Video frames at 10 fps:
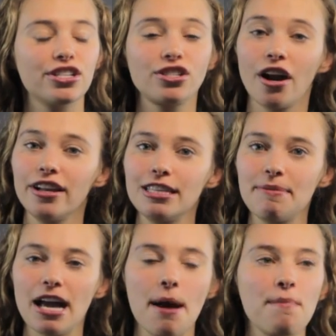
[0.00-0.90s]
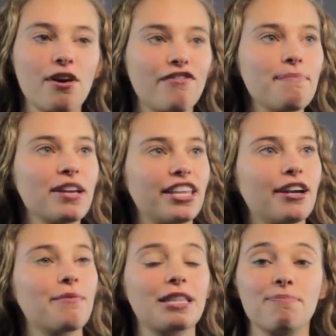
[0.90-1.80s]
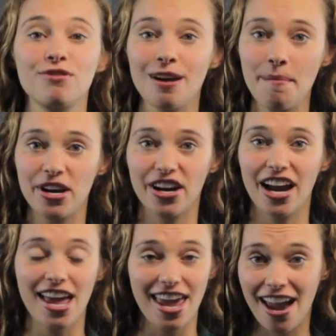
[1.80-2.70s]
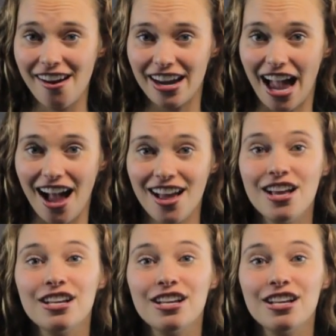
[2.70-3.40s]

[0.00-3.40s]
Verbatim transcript: you're starting to become more familiar with perimeter and area.